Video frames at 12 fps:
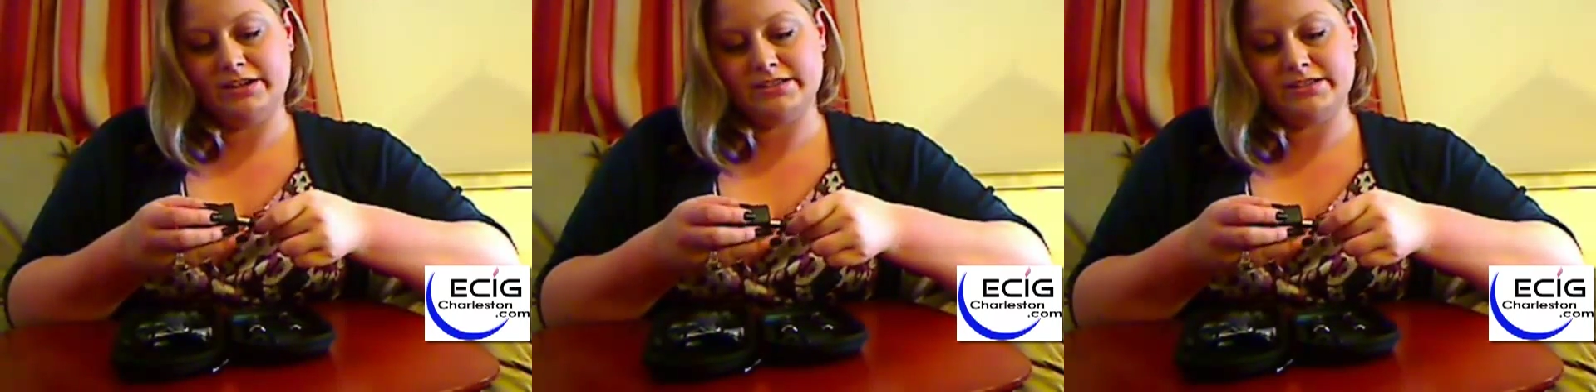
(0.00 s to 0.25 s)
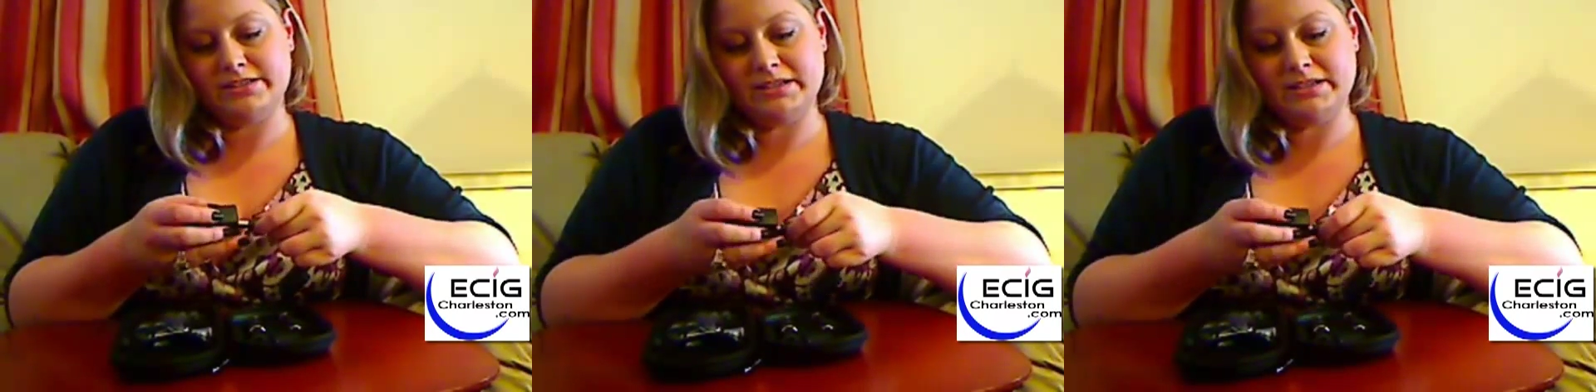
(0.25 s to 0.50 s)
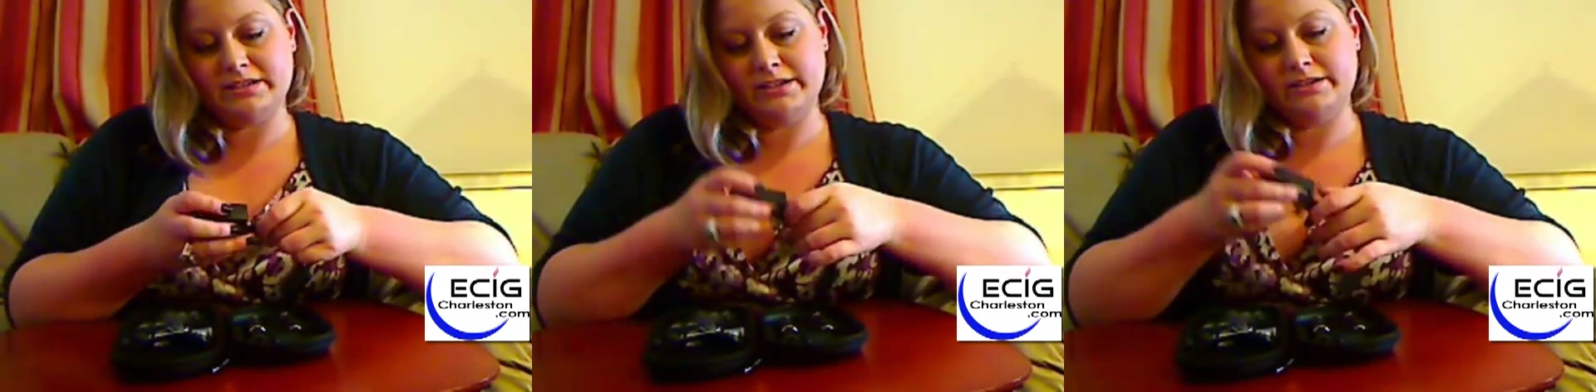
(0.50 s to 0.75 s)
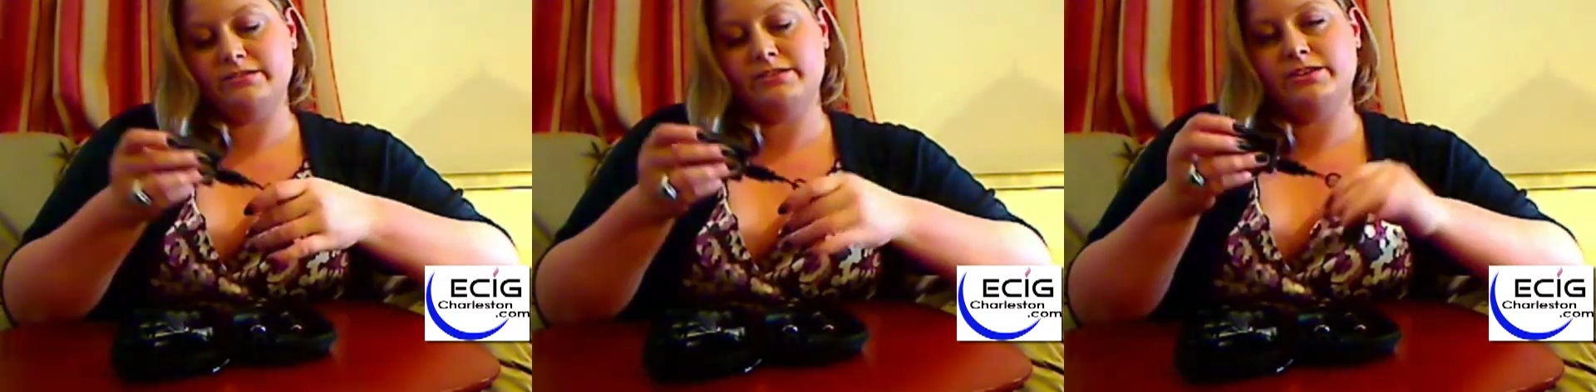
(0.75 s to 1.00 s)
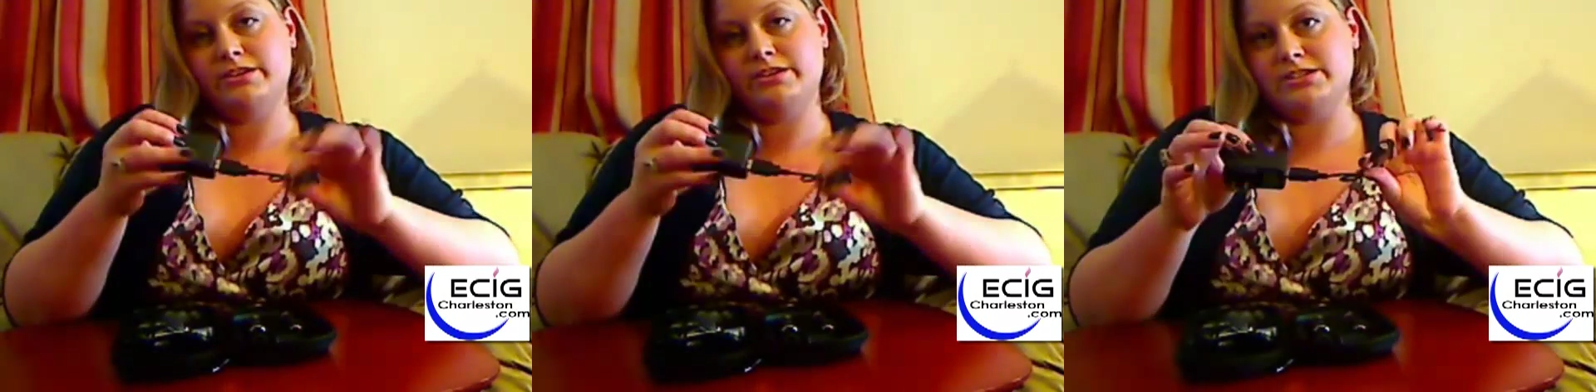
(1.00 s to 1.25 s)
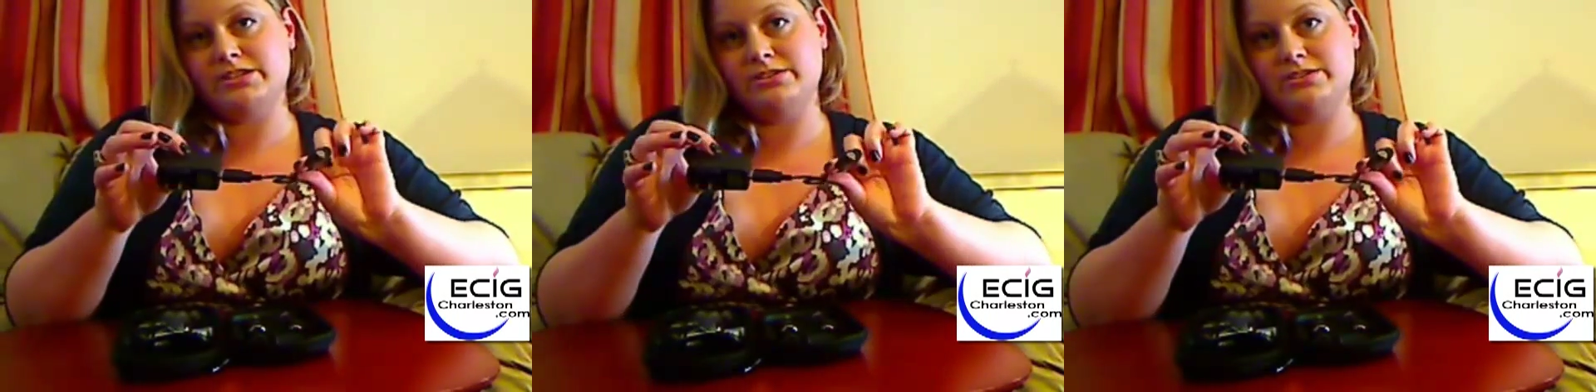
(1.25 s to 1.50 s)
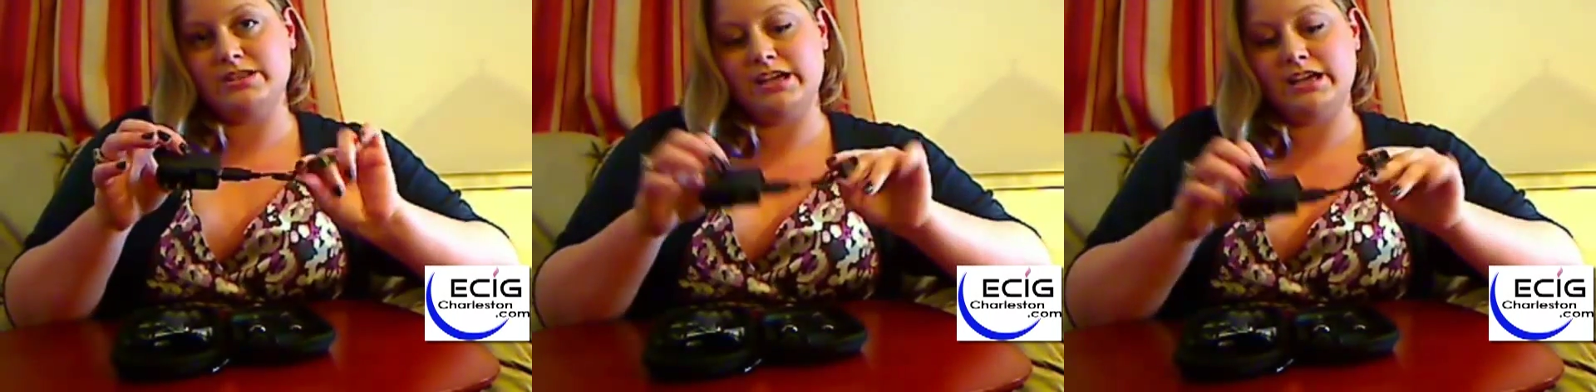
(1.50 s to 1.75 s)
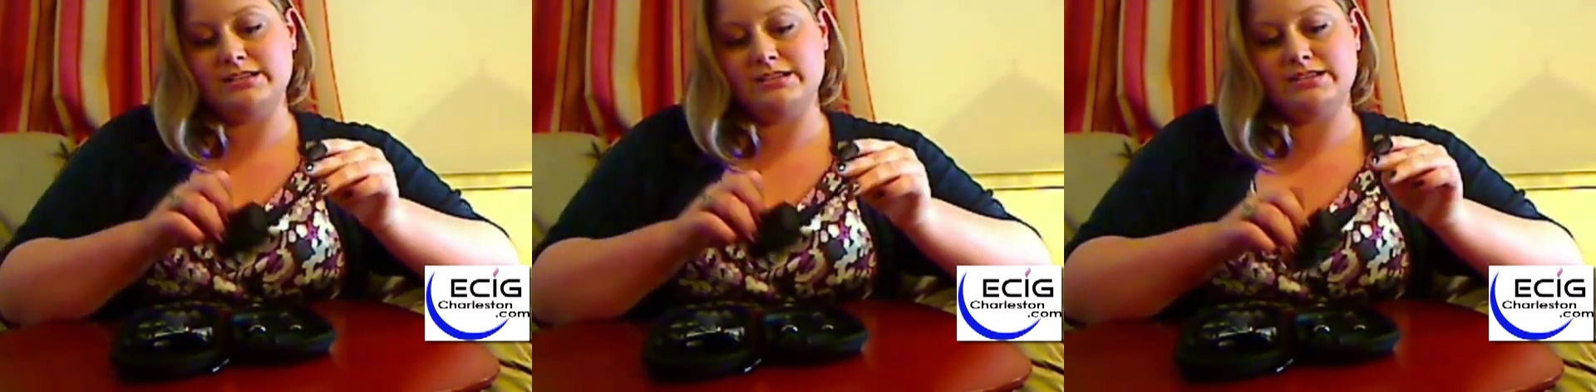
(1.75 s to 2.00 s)
So basically, you can just use
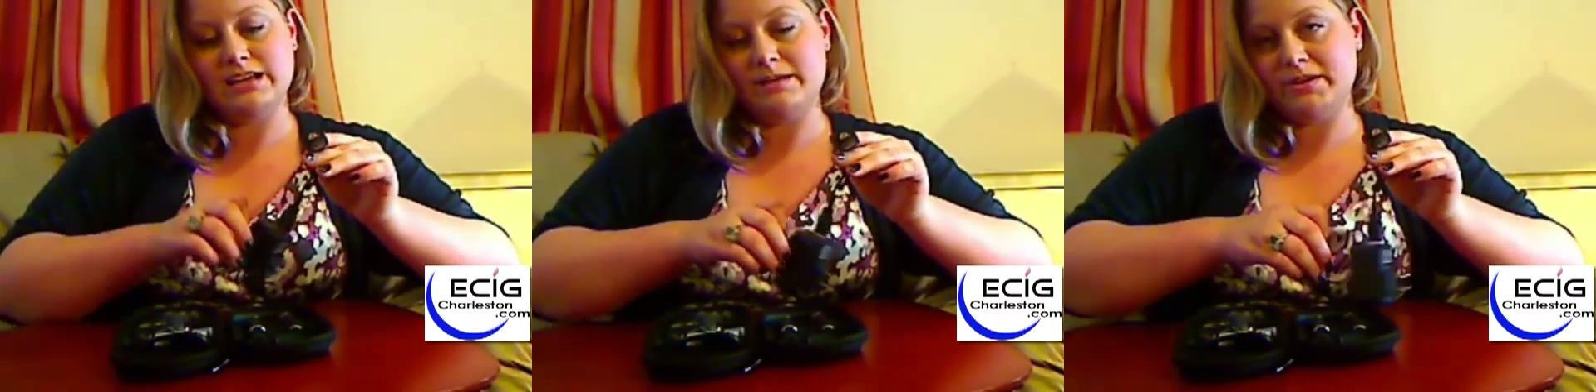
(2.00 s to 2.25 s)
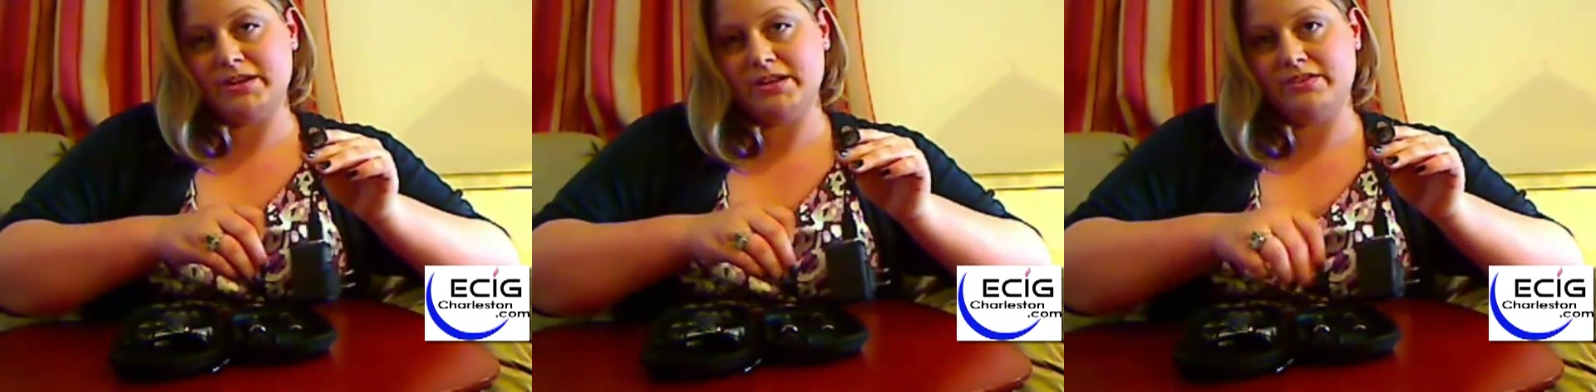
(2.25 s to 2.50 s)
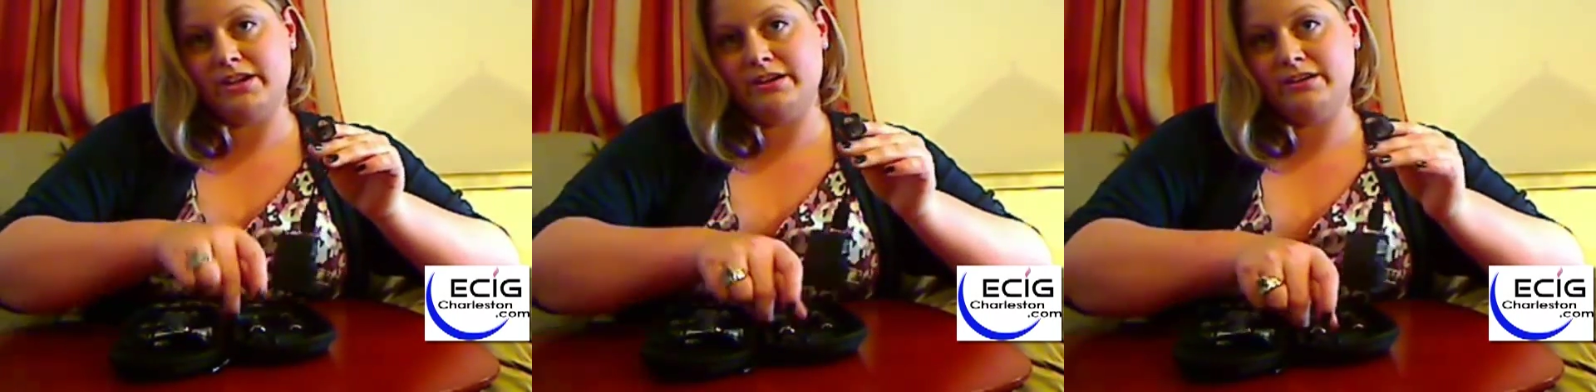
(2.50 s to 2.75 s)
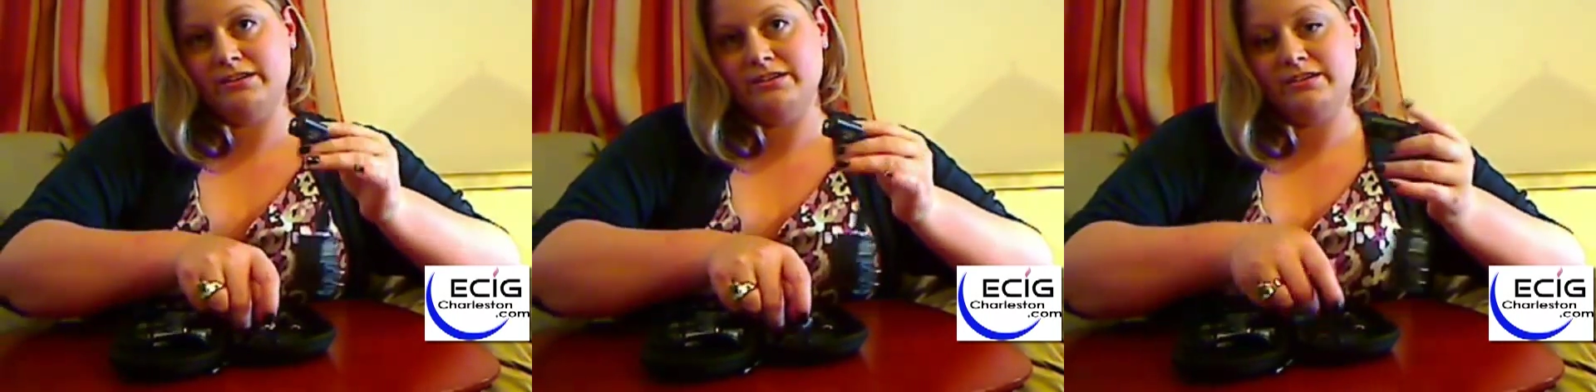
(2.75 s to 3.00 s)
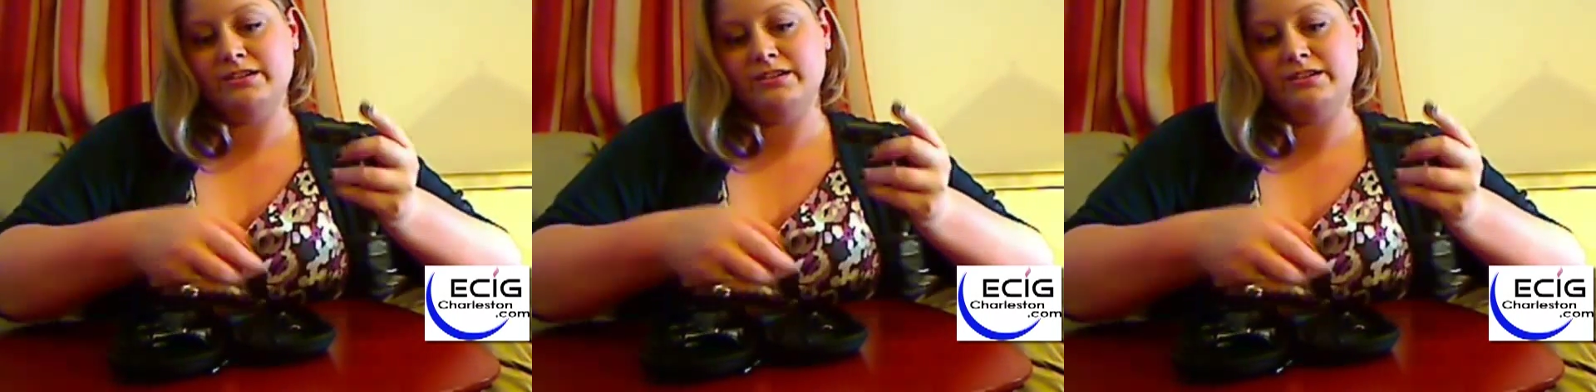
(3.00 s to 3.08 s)
that, snap it in there,